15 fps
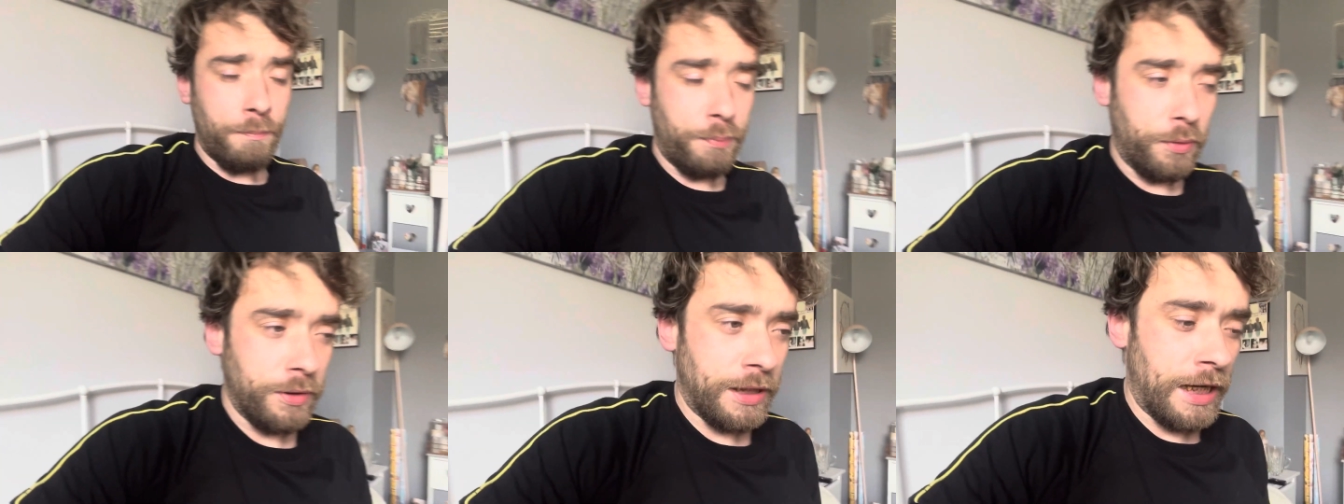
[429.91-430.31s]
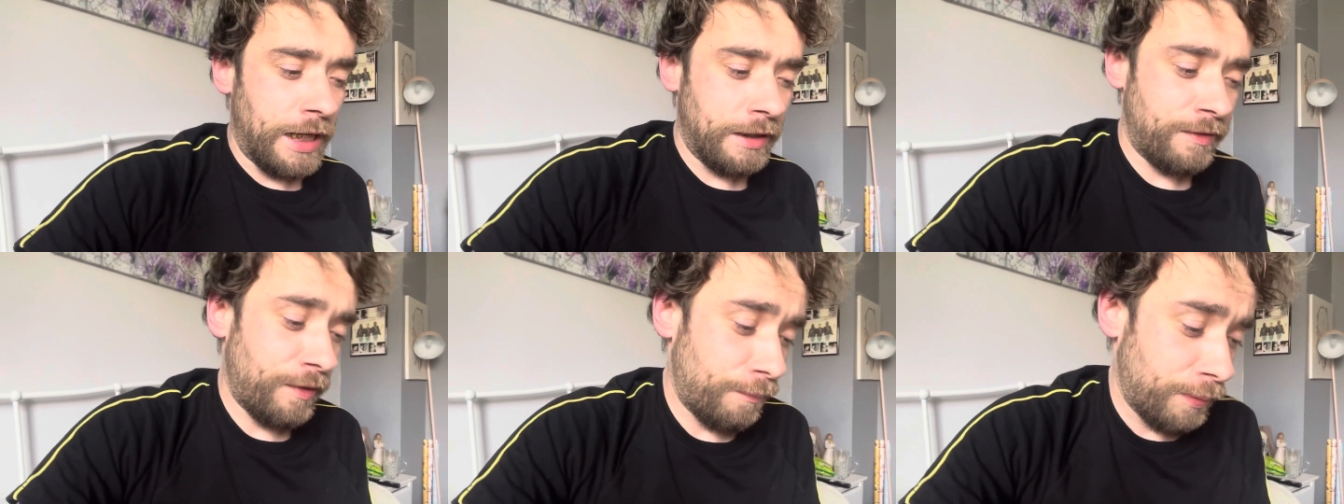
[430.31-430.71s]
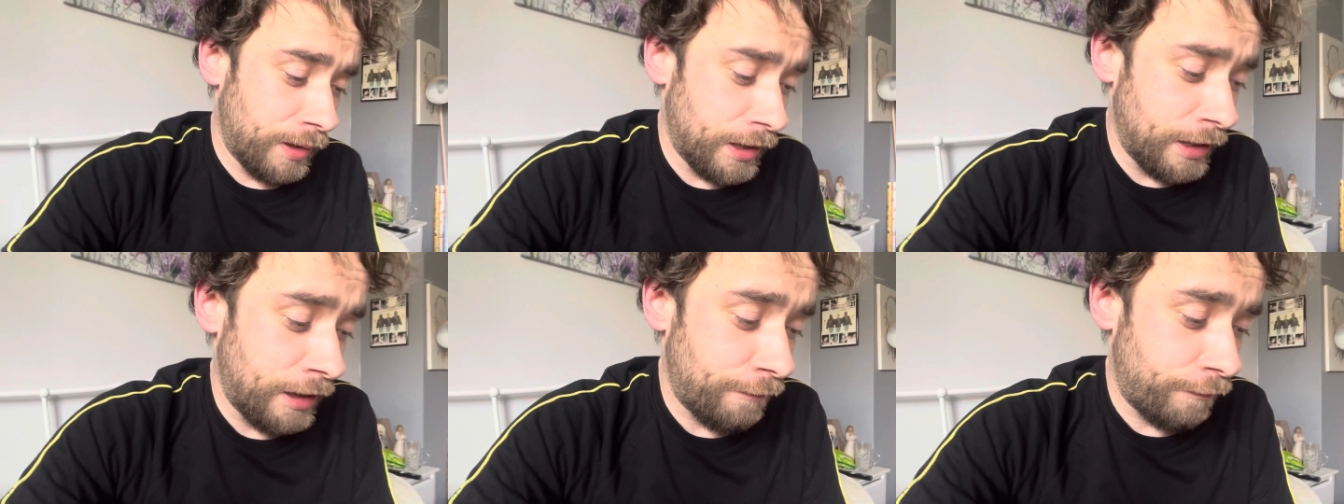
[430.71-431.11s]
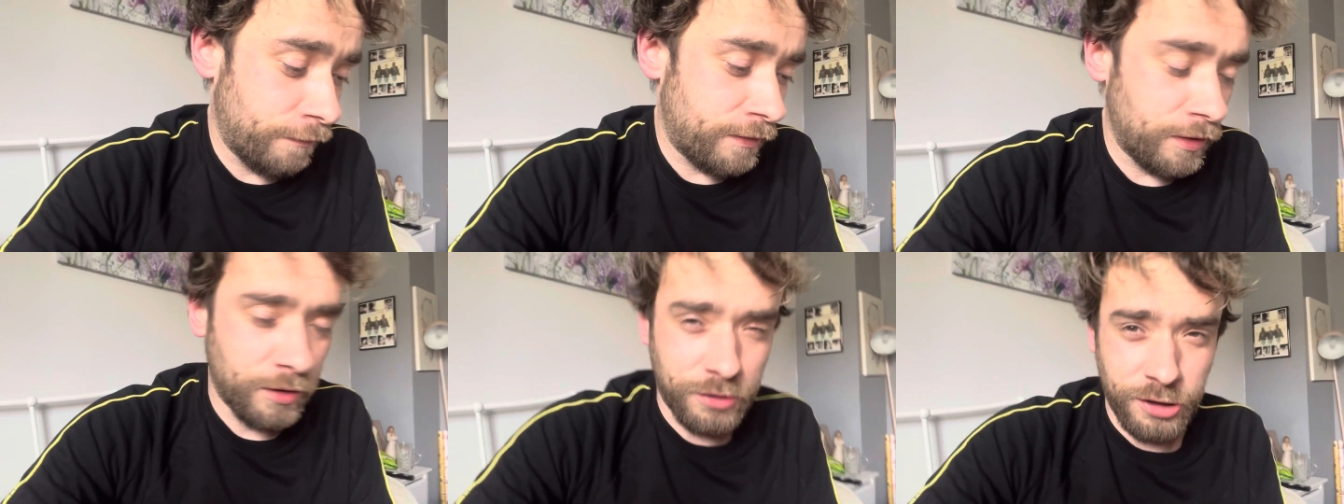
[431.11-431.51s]
But yeah, typically if I've
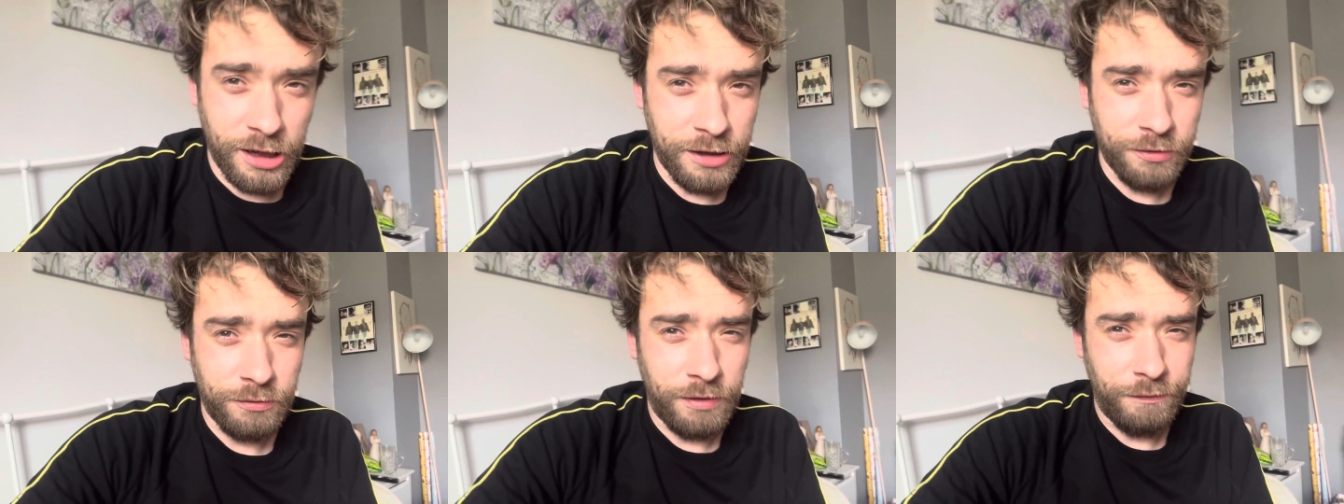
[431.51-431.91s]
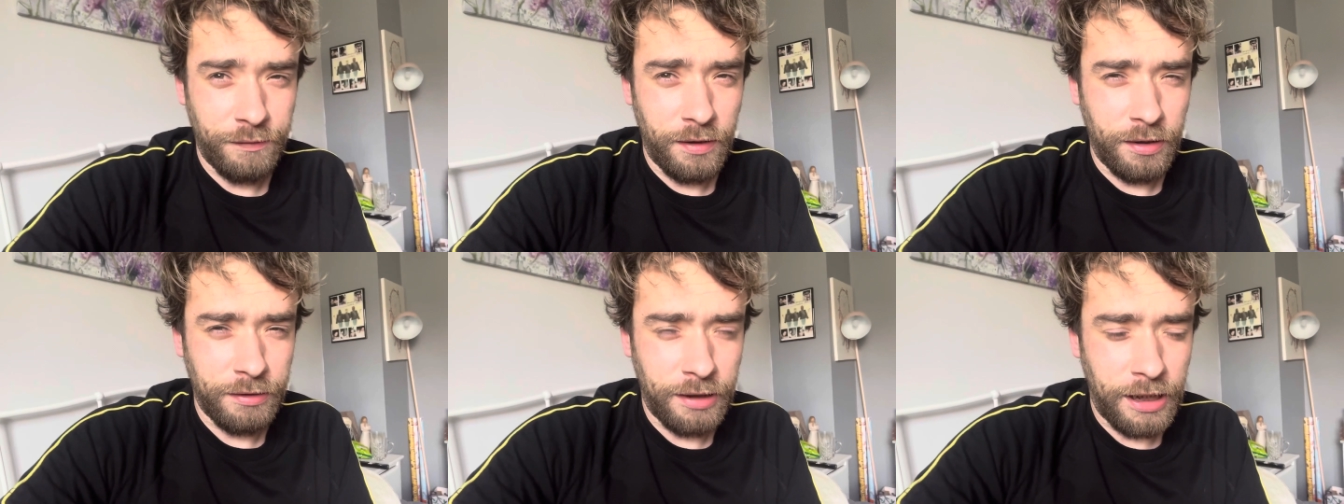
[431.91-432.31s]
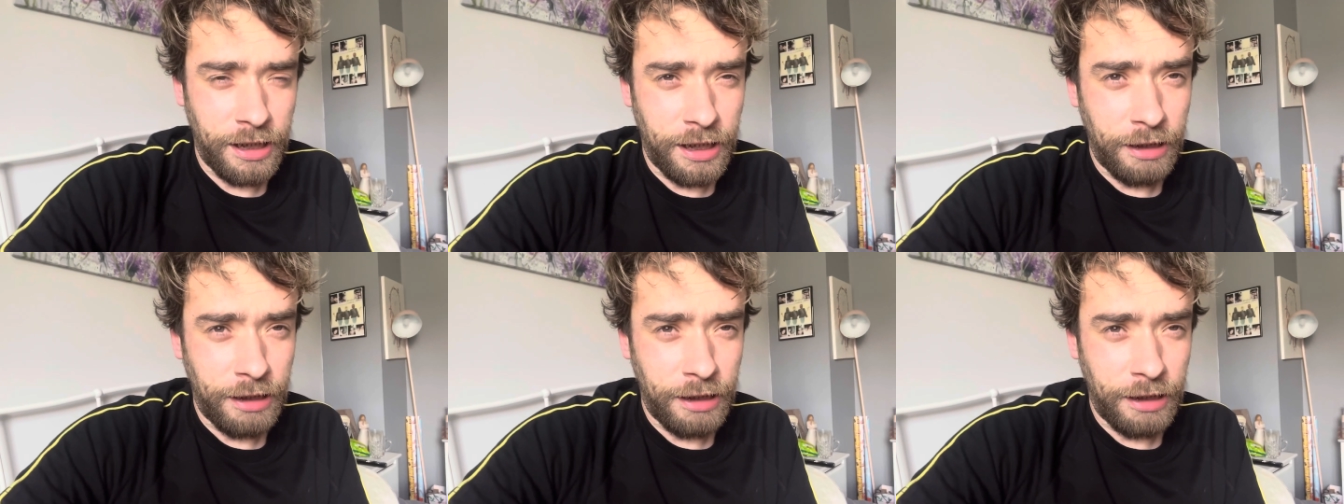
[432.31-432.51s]
got the change or anything like that,